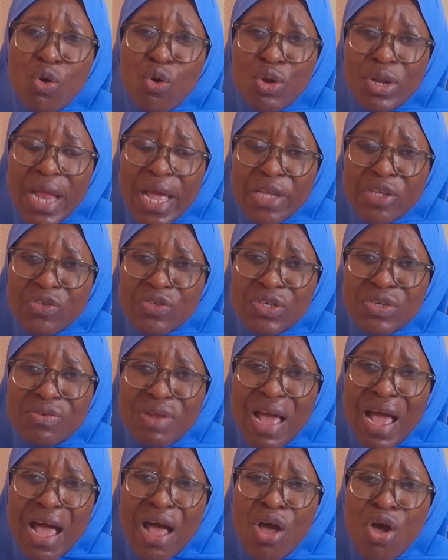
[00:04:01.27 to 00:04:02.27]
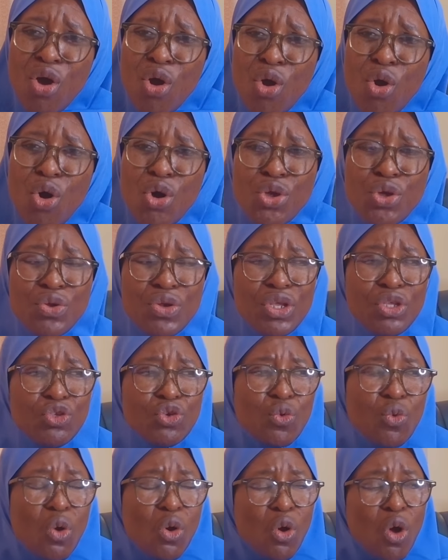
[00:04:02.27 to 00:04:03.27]
on Nigeria, or you need
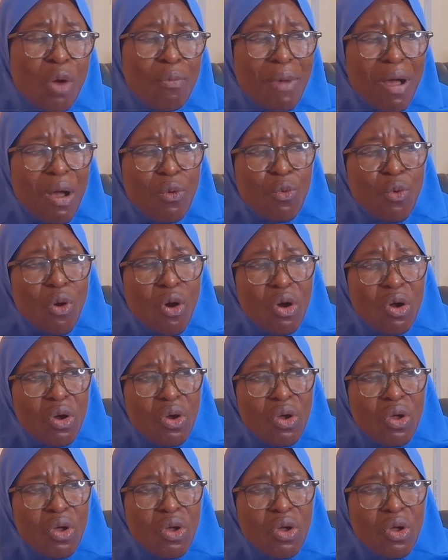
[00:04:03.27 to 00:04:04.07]
to come and work